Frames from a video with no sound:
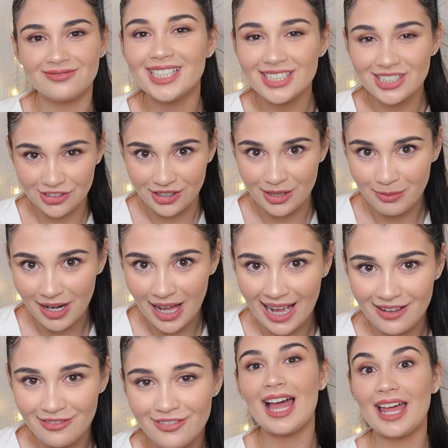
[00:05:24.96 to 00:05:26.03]
this dream
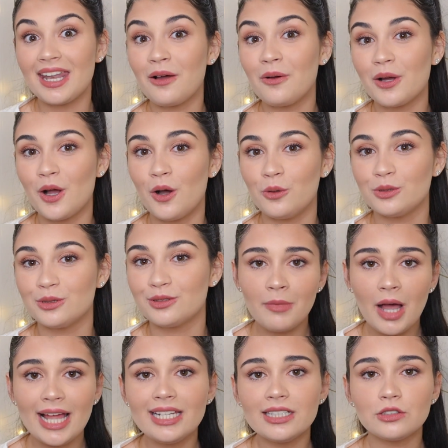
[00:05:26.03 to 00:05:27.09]
life and our goals.
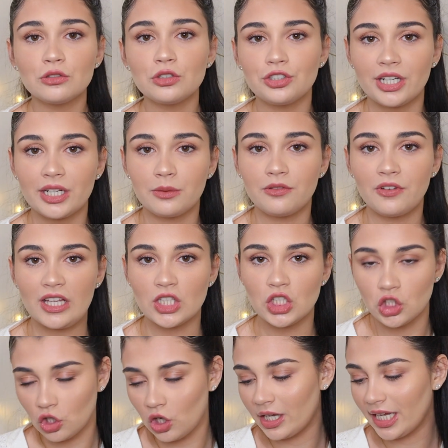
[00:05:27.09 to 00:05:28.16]
My little trick with
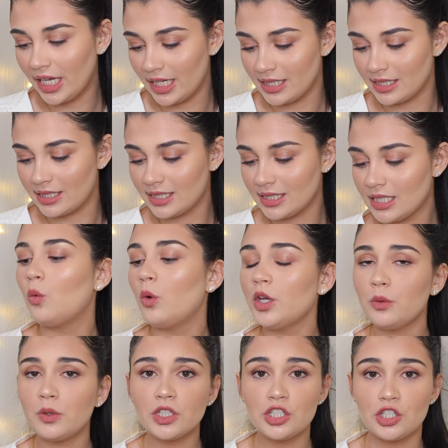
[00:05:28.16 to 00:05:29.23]
InShot is, what
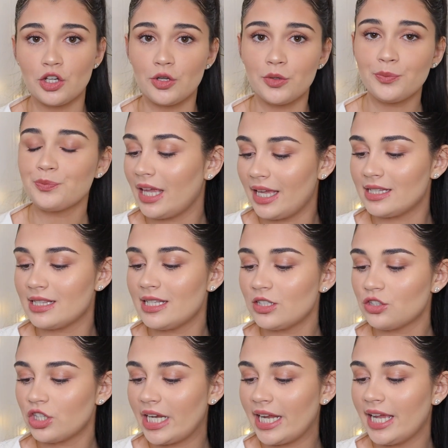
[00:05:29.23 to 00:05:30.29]
you want to do is
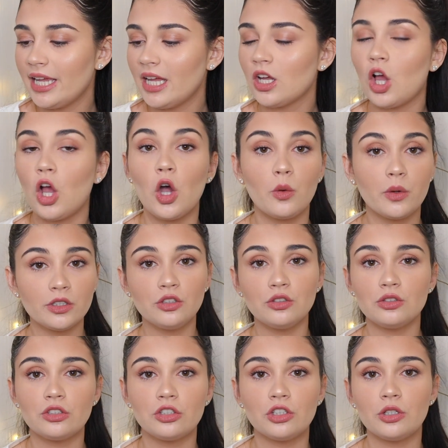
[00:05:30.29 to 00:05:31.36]
literally go on
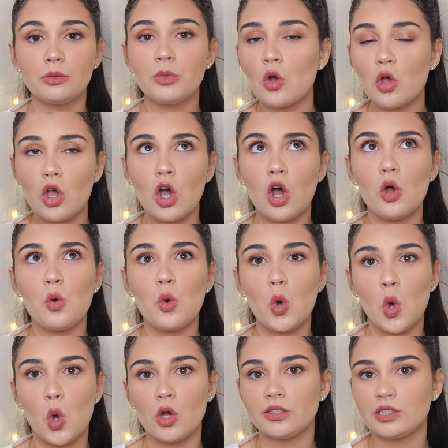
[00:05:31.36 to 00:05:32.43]
YouTube or go
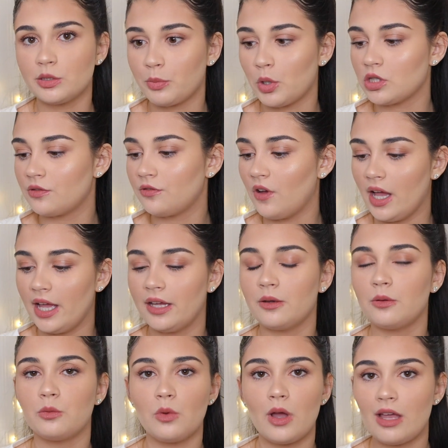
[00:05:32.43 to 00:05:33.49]
on Spotify,
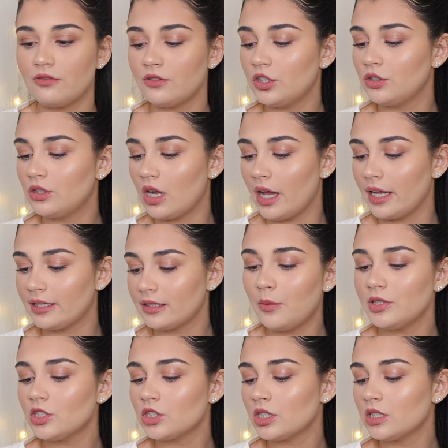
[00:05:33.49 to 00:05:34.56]
whatever you like.
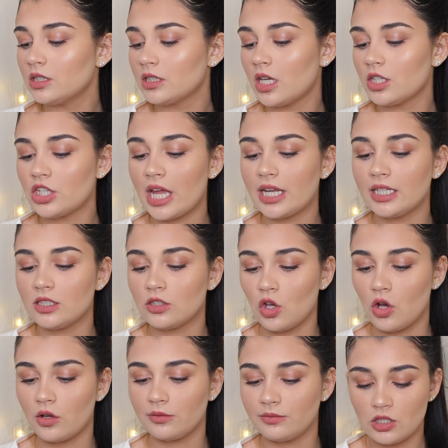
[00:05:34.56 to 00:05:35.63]
We're just going to search any
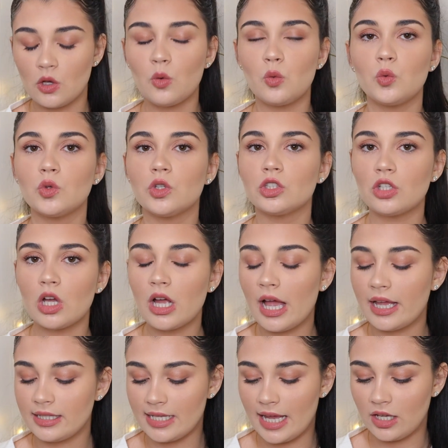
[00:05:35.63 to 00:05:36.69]
song. So the song
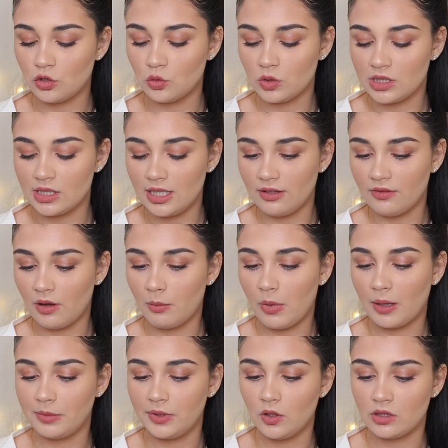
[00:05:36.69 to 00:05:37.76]
I attached was Diva
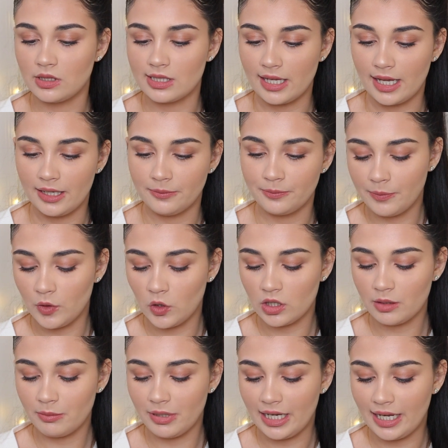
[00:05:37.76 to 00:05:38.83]
by Beyonce. I'm not
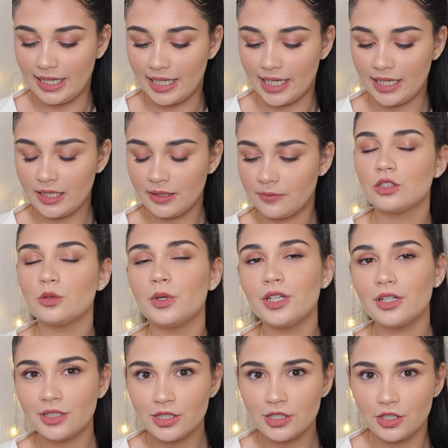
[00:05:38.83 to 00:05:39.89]
going to play it. So what
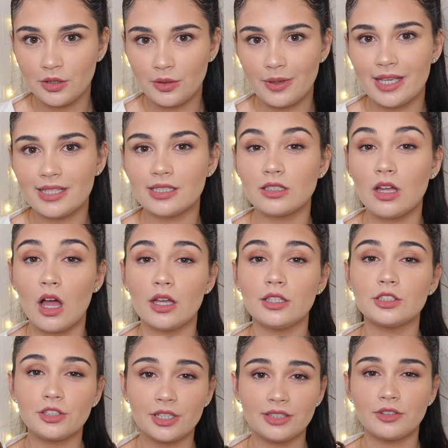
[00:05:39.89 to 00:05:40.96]
you're going to do is start a
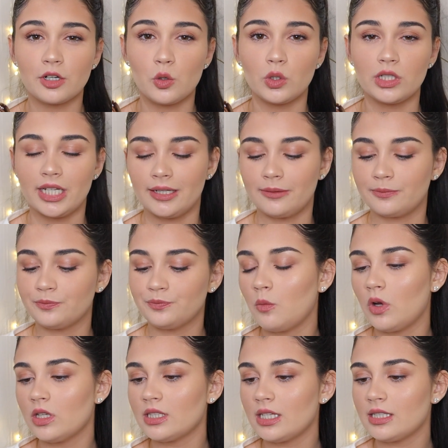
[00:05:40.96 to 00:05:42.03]
screen recording. And
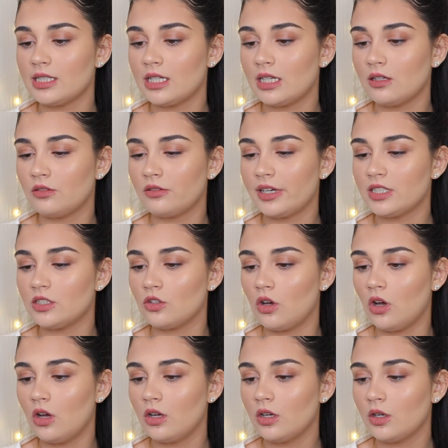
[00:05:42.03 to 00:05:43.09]
once I see the little red
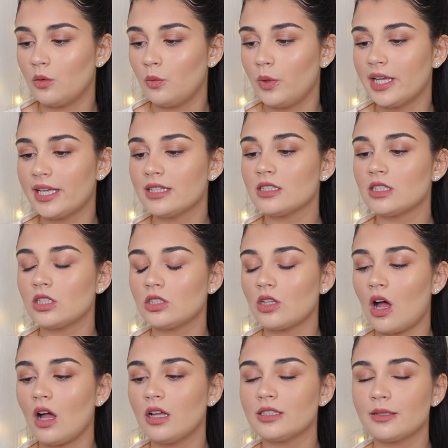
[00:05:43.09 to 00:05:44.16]
dot, we can
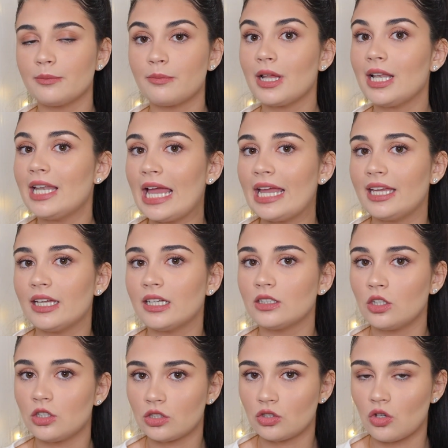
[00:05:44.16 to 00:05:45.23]
start playing
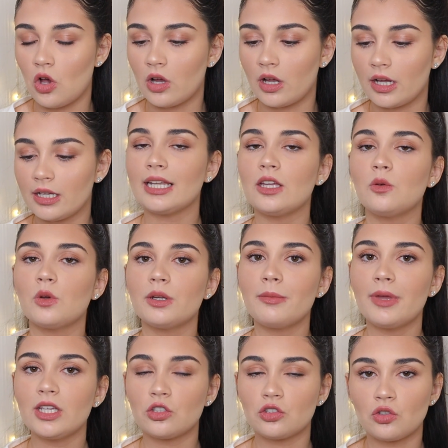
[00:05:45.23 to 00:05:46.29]
the song. Now you want to
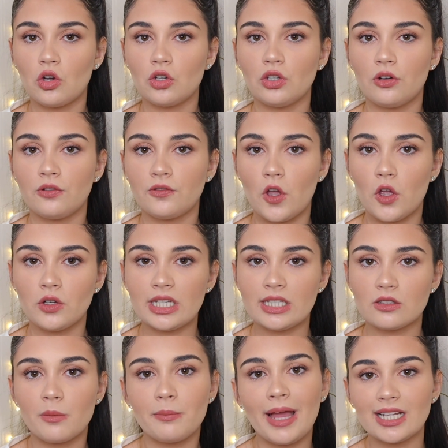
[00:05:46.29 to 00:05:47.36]
make sure your phone
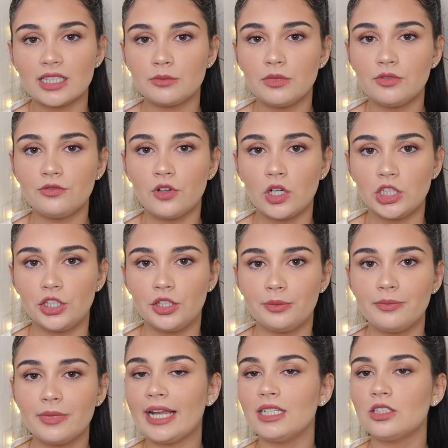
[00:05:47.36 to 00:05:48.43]
is on maximum
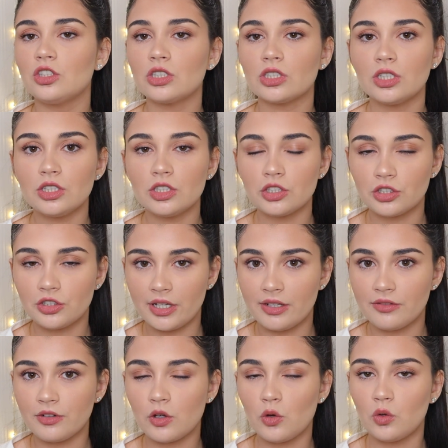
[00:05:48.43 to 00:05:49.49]
volume, and it's just going to
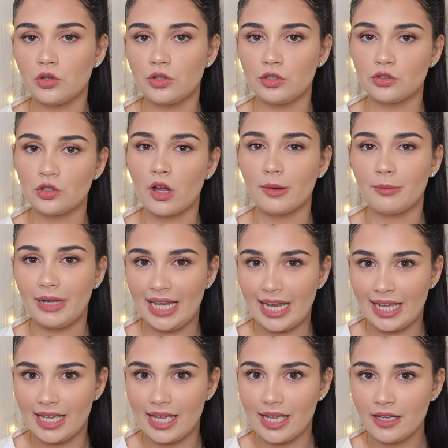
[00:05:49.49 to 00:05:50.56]
screen record the song
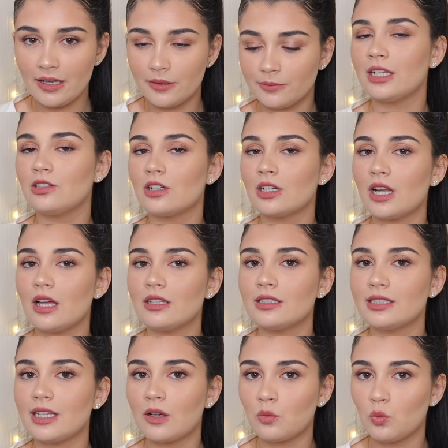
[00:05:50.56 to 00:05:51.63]
playing, and you're going to
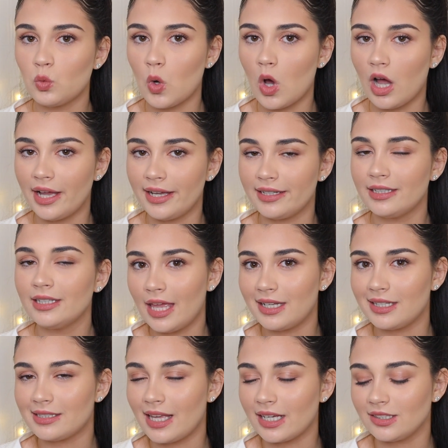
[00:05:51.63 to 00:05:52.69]
understand why in
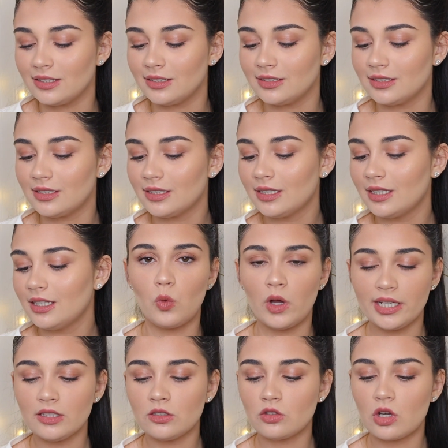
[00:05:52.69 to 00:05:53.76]
a second.
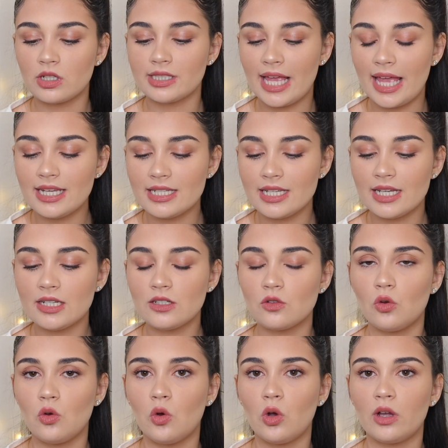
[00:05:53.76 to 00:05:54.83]
When the song's ended,
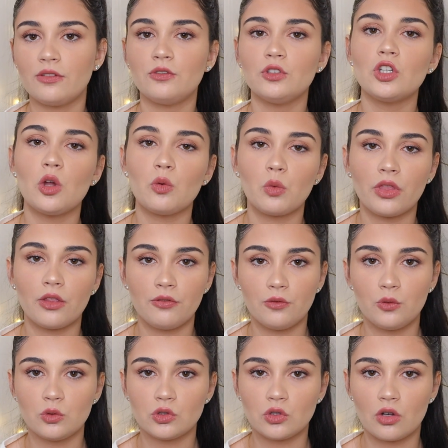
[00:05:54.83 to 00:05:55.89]
or if you don't want the
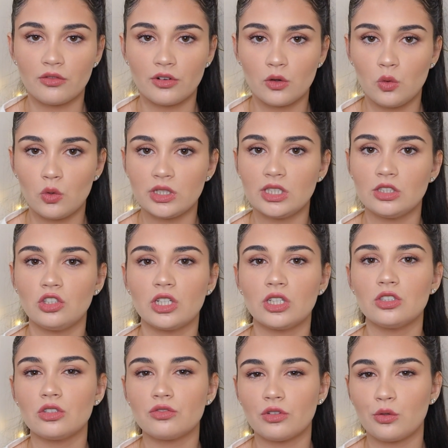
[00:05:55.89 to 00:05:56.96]
full song recorded, you
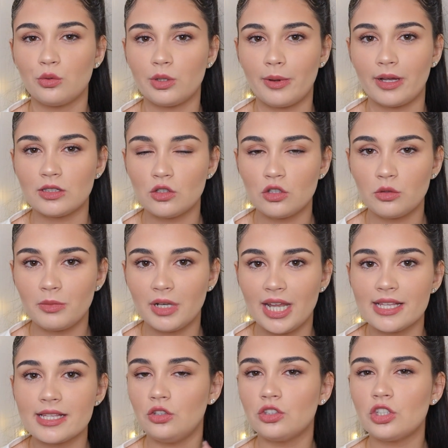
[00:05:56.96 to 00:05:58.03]
can just record about 2
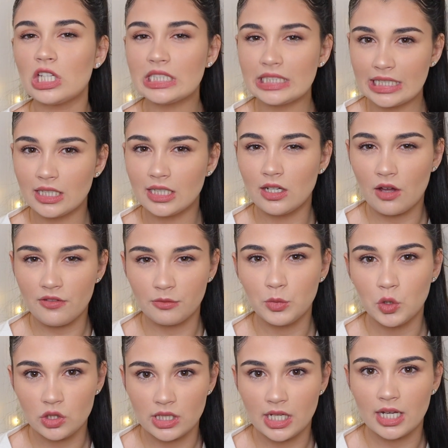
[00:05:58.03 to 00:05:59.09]
minutes. You just need enough
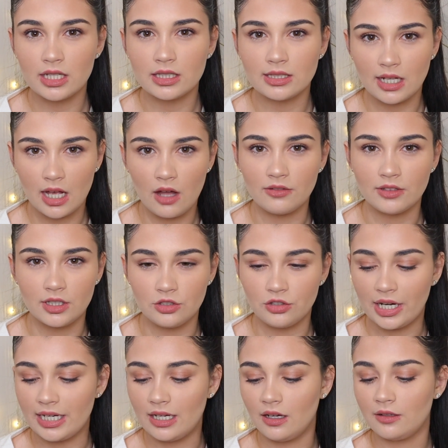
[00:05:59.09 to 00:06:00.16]
music to cover the
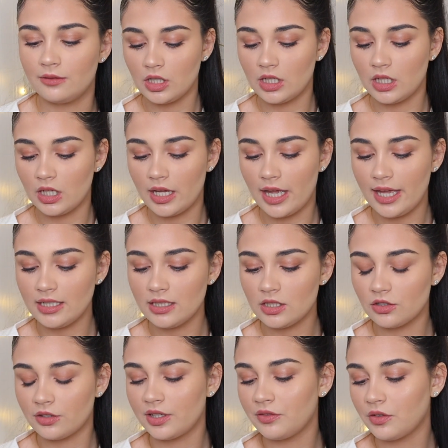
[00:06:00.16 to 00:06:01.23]
trailer. You're going to end the
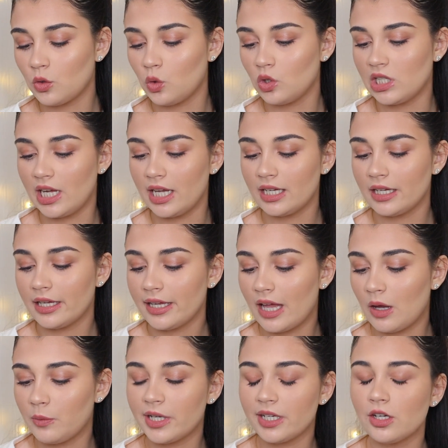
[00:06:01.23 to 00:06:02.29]
screen recording,
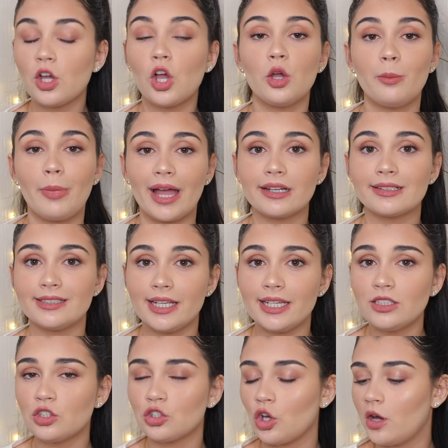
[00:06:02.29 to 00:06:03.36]
and we're going to go back to
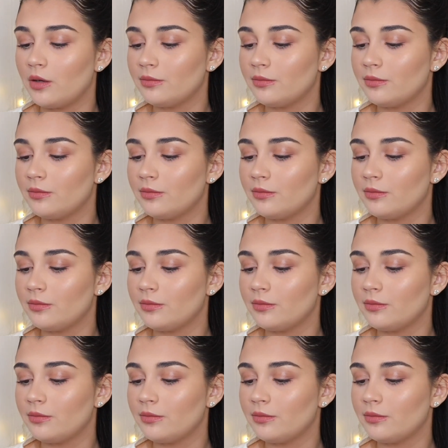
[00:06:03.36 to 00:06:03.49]
InShot.